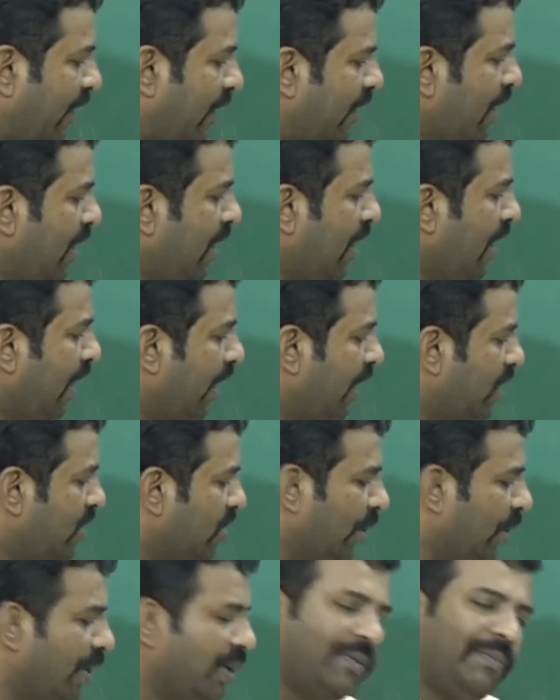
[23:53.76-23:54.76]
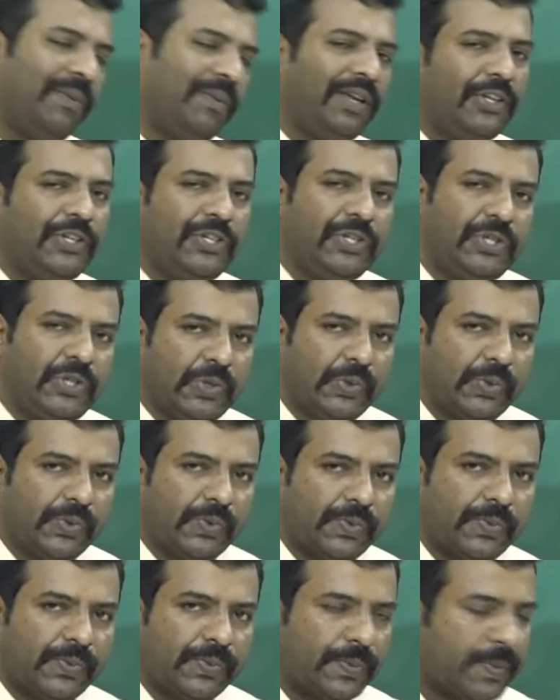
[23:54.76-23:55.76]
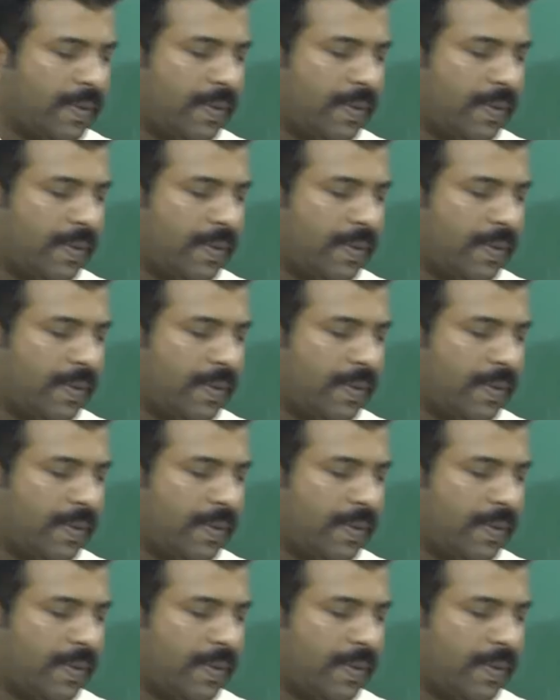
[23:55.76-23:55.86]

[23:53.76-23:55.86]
a1, it is going to be 2.